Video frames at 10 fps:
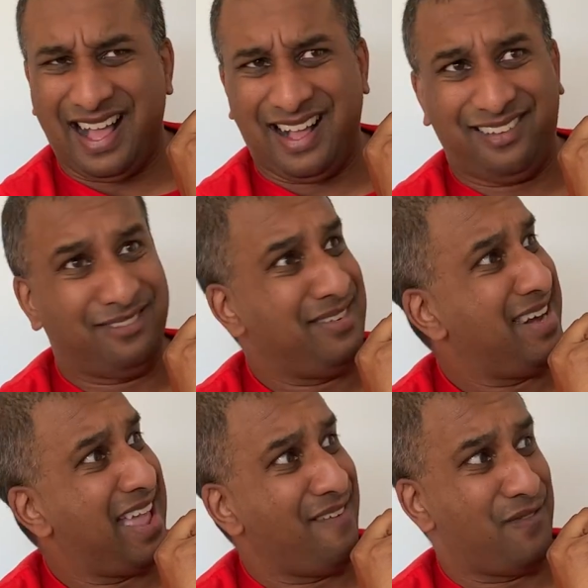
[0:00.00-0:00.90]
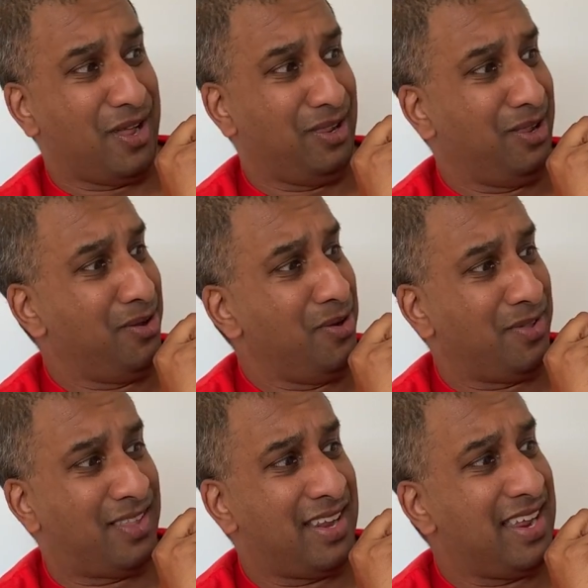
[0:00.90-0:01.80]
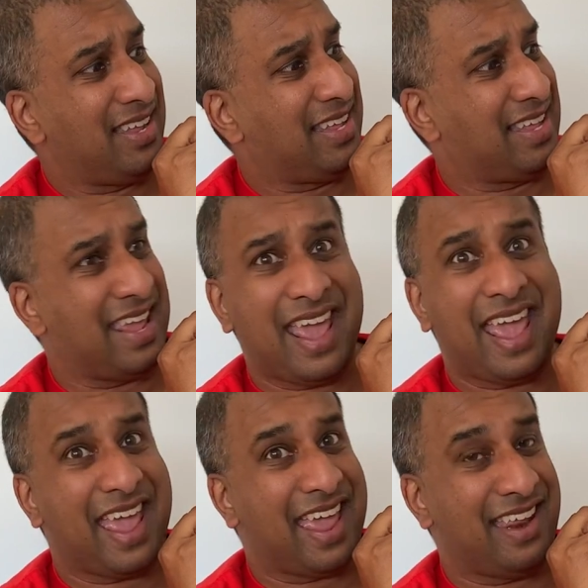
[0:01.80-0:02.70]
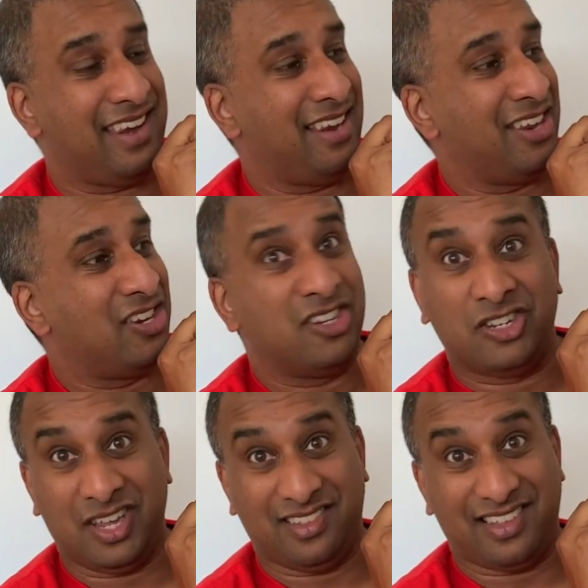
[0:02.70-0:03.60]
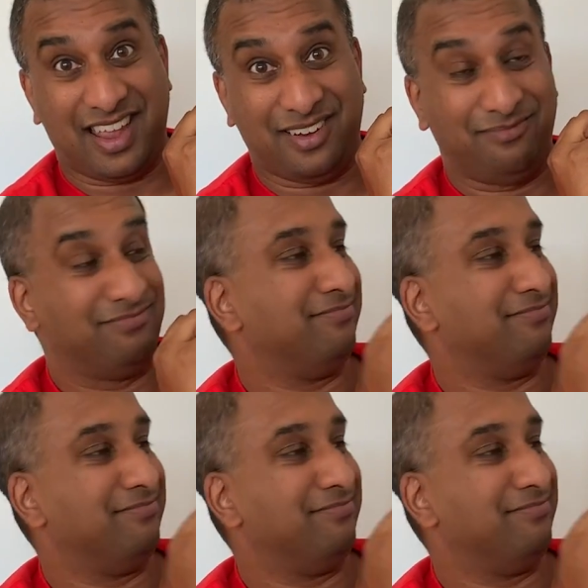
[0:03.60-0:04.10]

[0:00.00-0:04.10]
I'll never lose it again, she said.